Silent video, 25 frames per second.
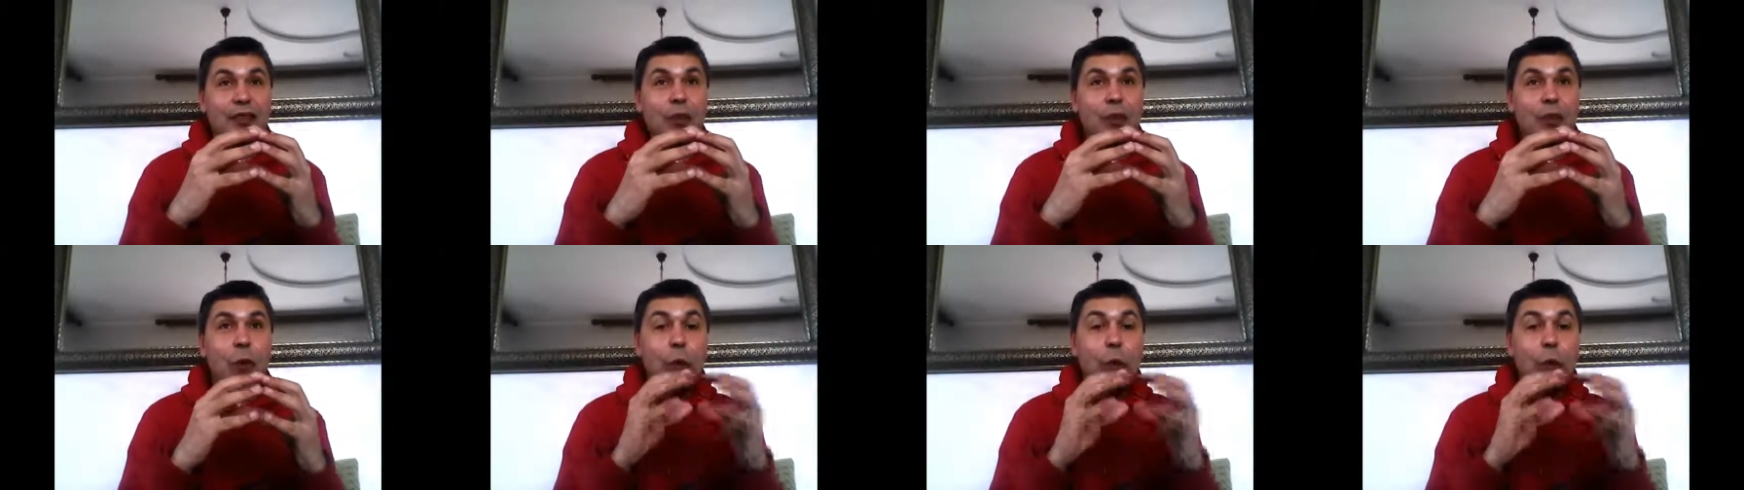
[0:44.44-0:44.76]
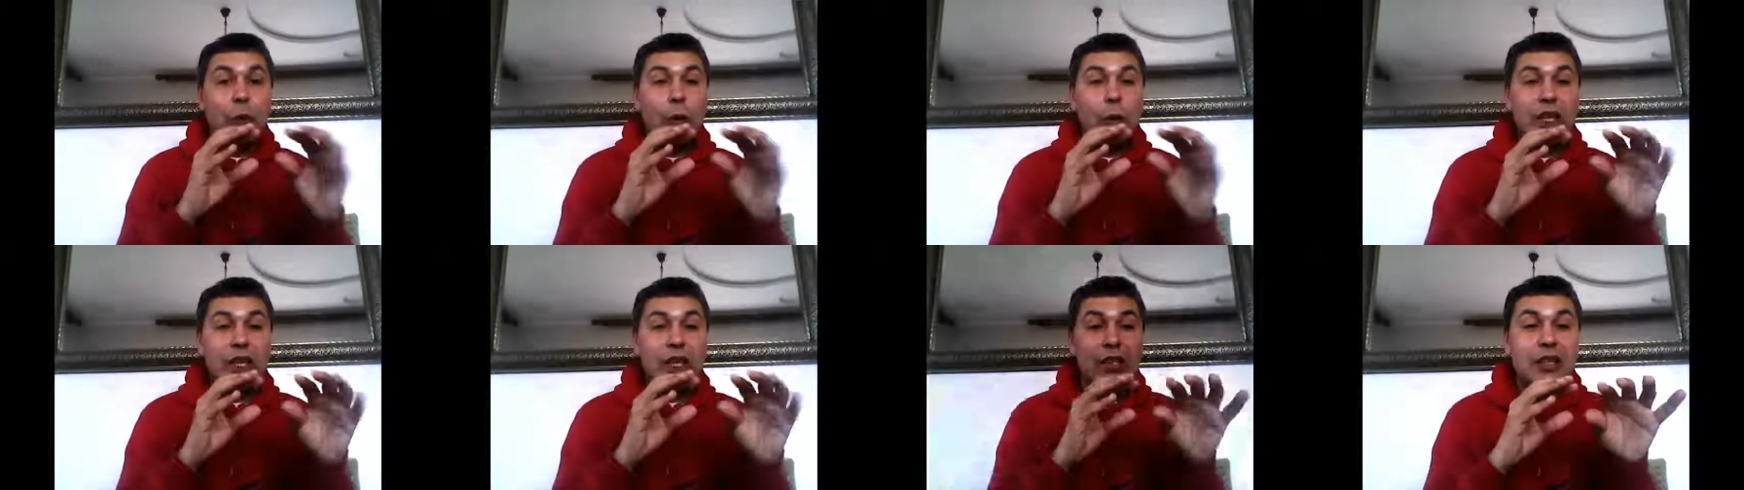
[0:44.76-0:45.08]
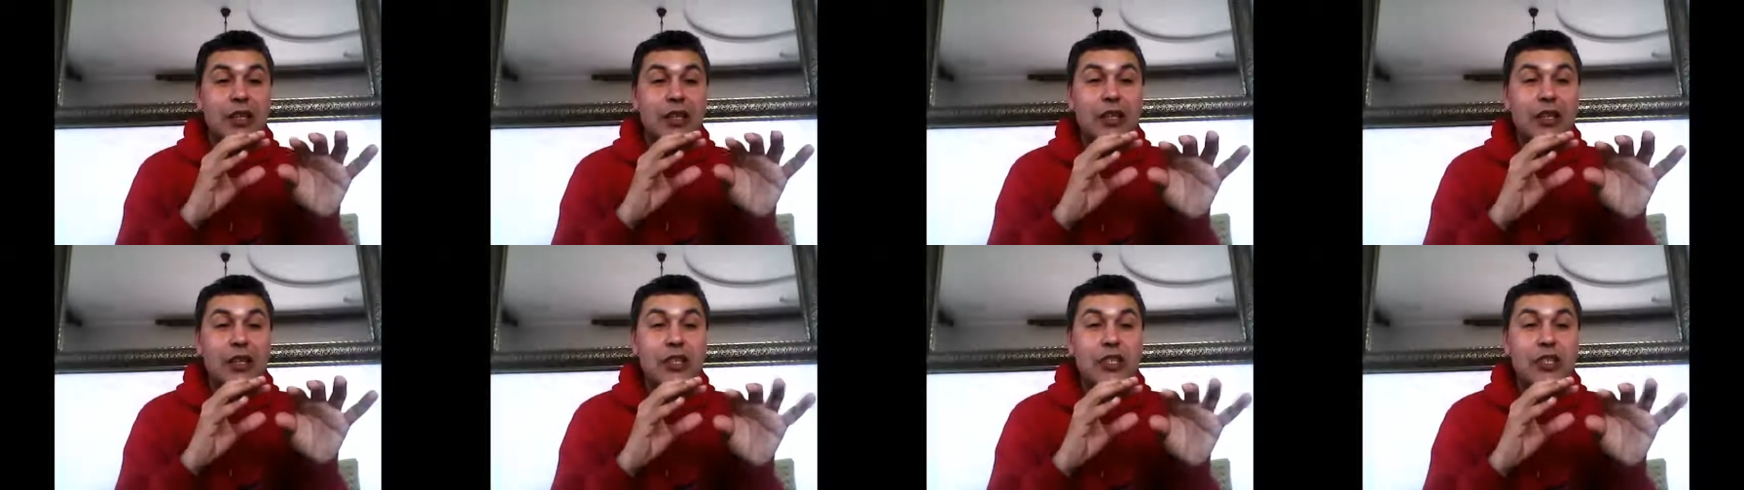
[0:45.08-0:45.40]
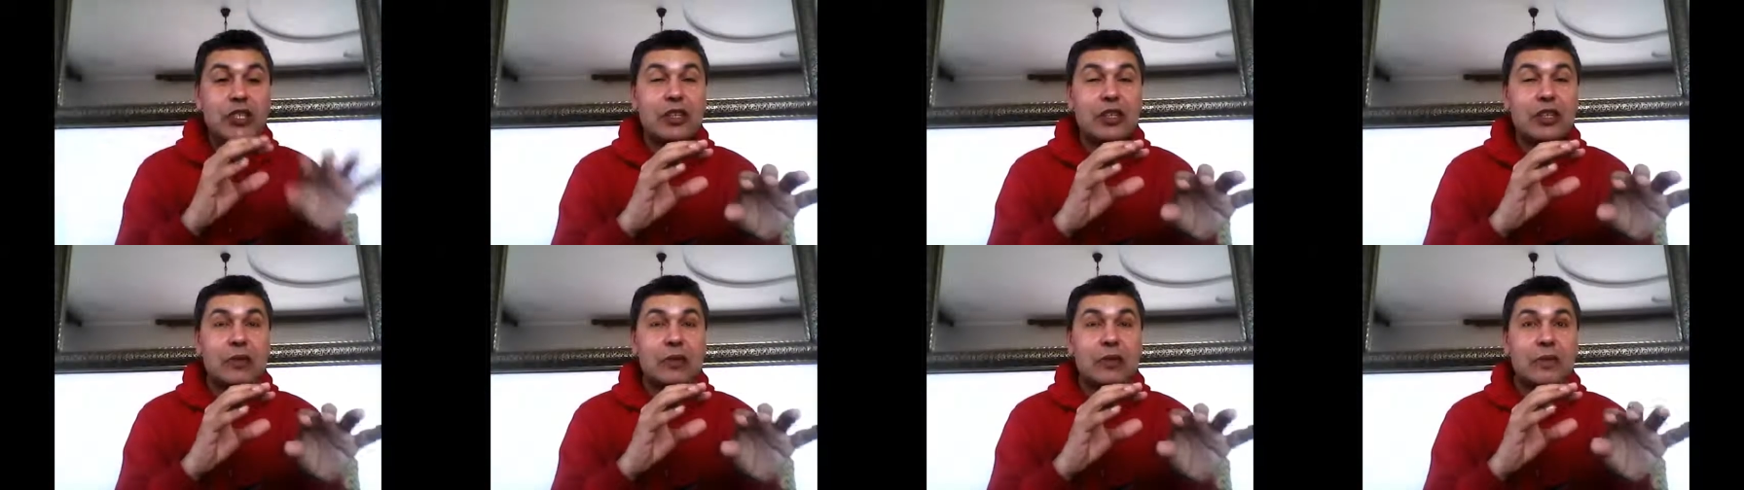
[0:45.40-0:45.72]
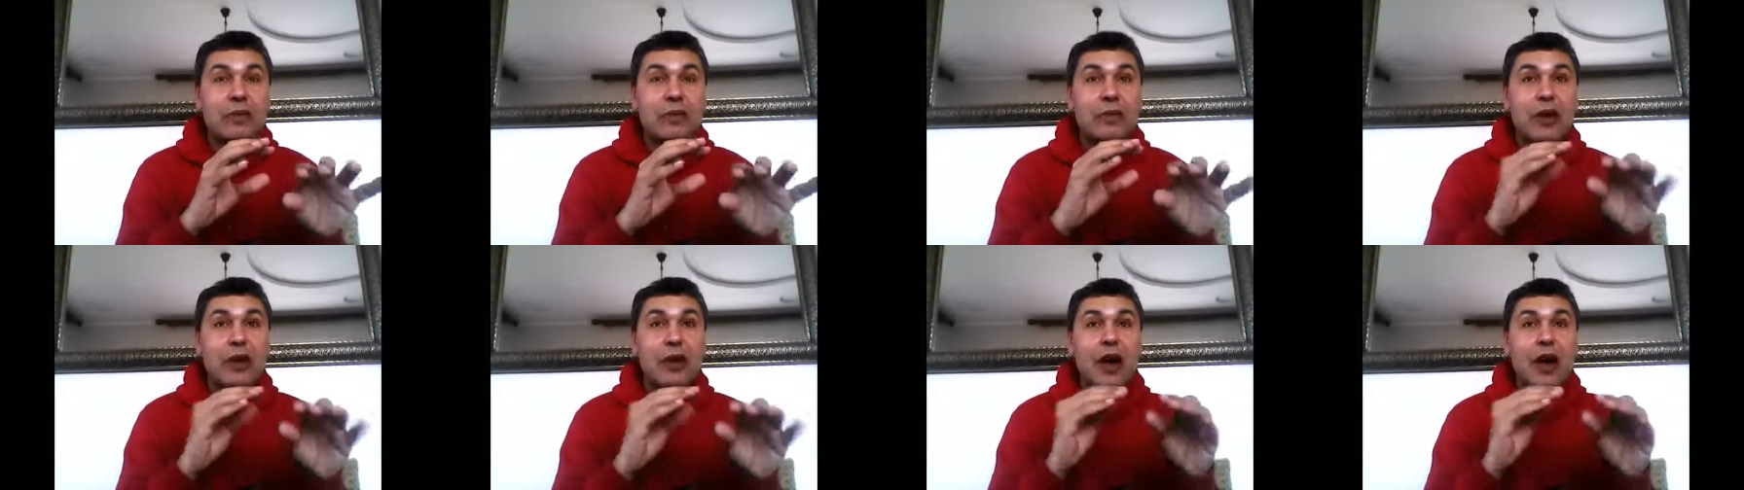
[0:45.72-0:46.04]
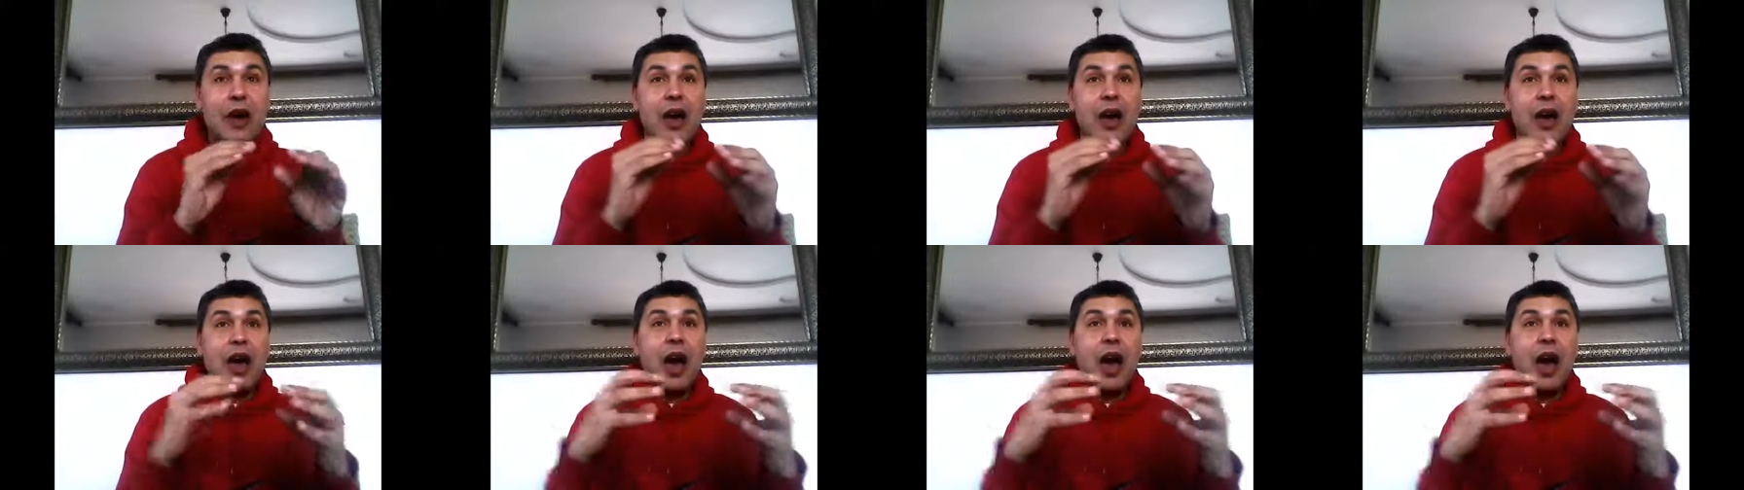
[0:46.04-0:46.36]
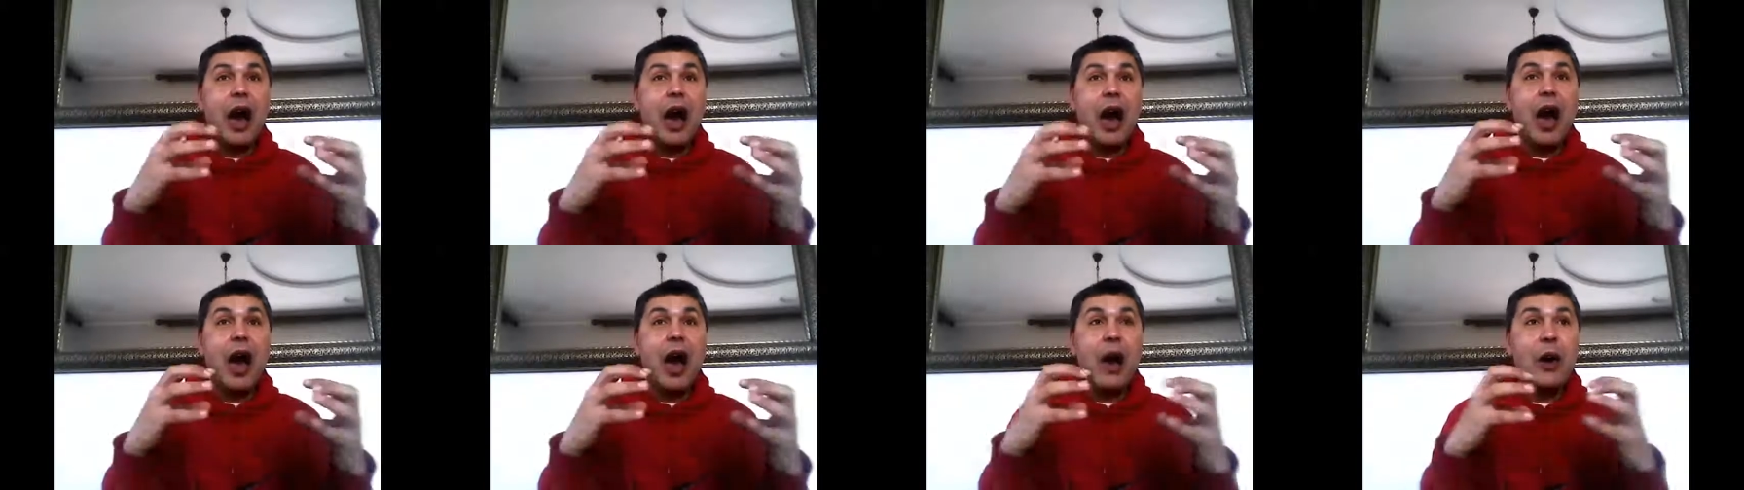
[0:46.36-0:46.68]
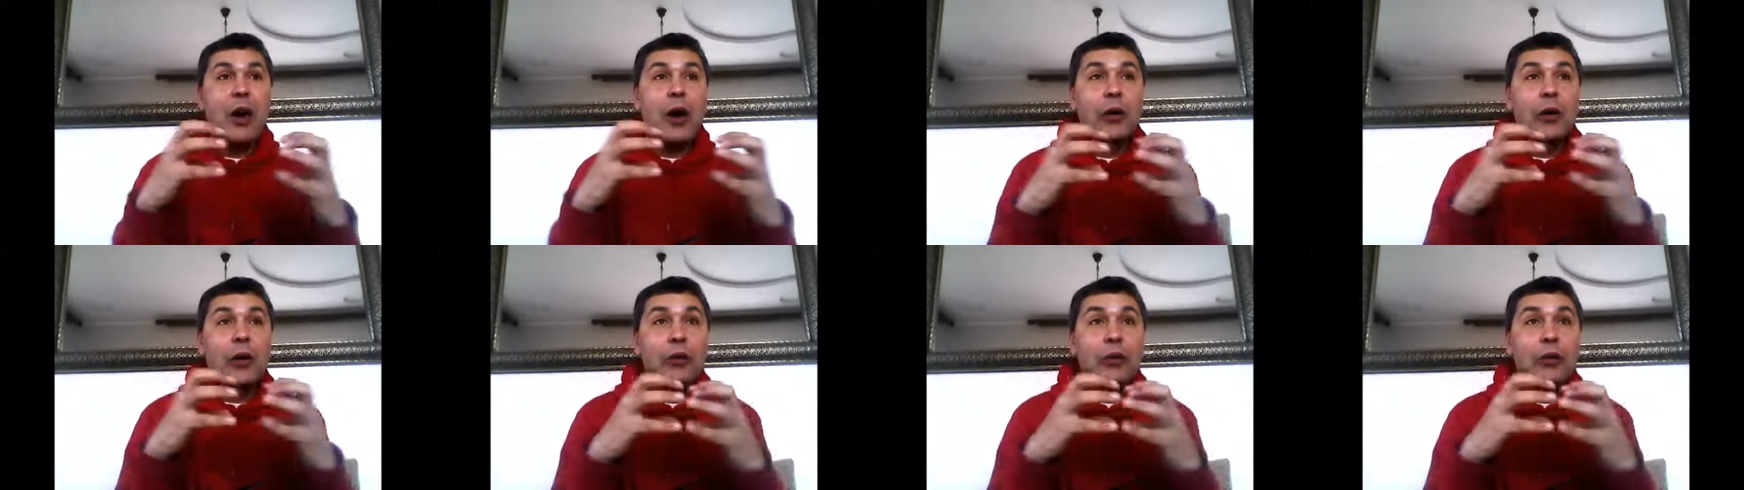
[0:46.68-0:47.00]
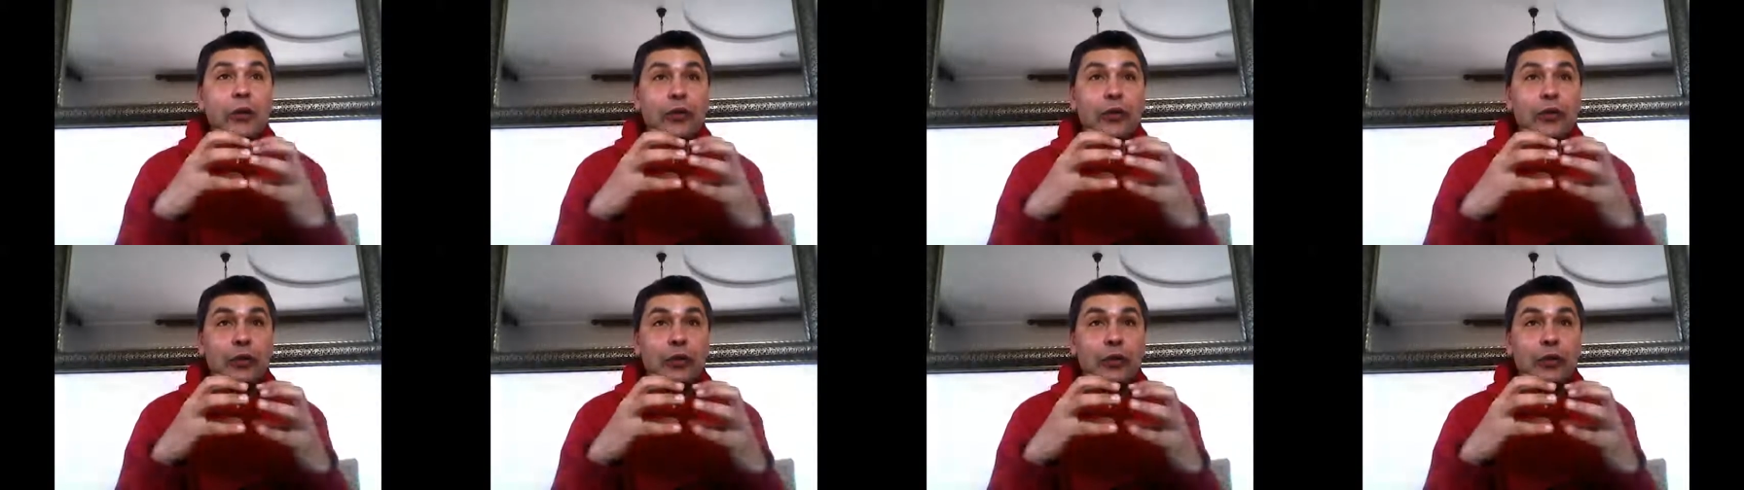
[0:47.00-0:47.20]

We teach them how